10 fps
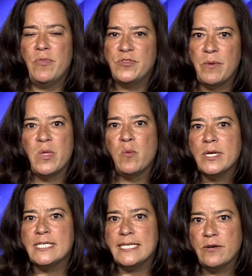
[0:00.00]
Something
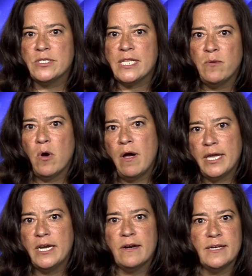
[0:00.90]
went seriously wrong
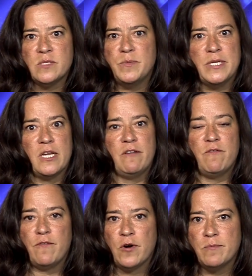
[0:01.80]
here, as been
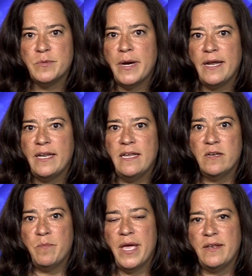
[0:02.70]
confirmed by an
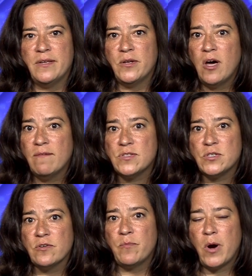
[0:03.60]
independent
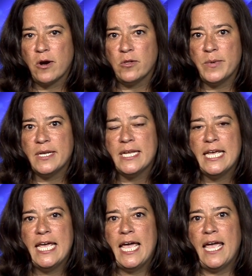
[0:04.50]
officer of Parliament,
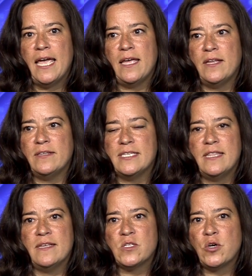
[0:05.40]
and
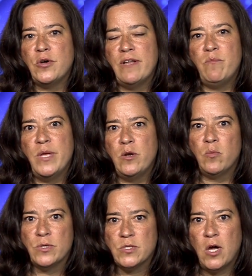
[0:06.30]
this could have been
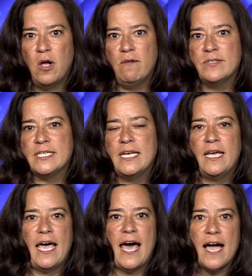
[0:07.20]
resolved.
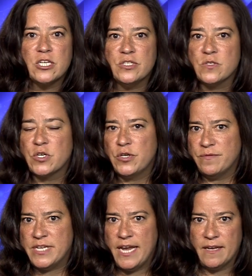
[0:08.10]
Actions could have
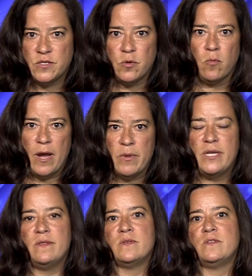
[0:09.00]
taken to
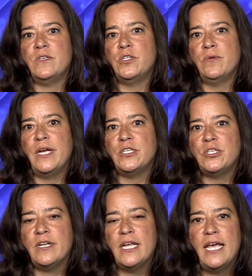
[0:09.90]
remedy the
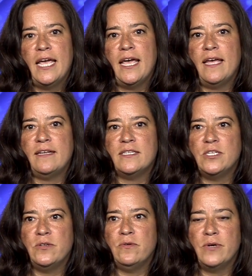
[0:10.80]
situation and
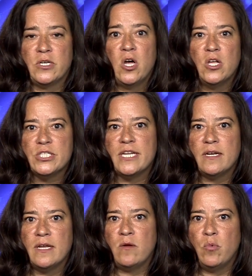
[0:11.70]
to acknowledge that
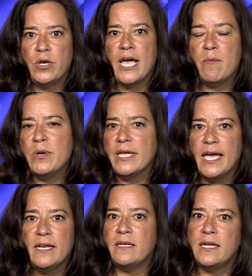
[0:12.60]
it wouldn't happen
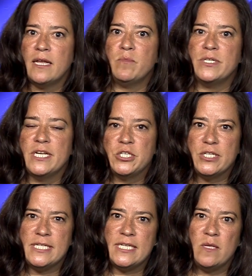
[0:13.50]
again, and
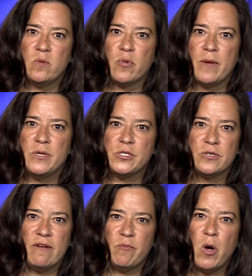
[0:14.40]
potentially seeing the Prime
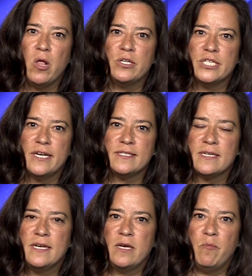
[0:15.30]
Minister have apologized
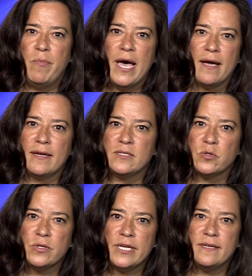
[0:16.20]
back as
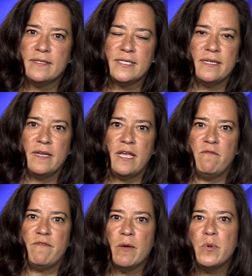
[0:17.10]
early as in
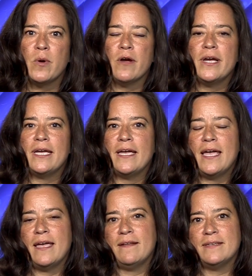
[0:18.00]
February.
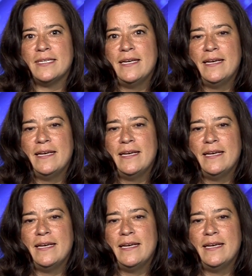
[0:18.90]
And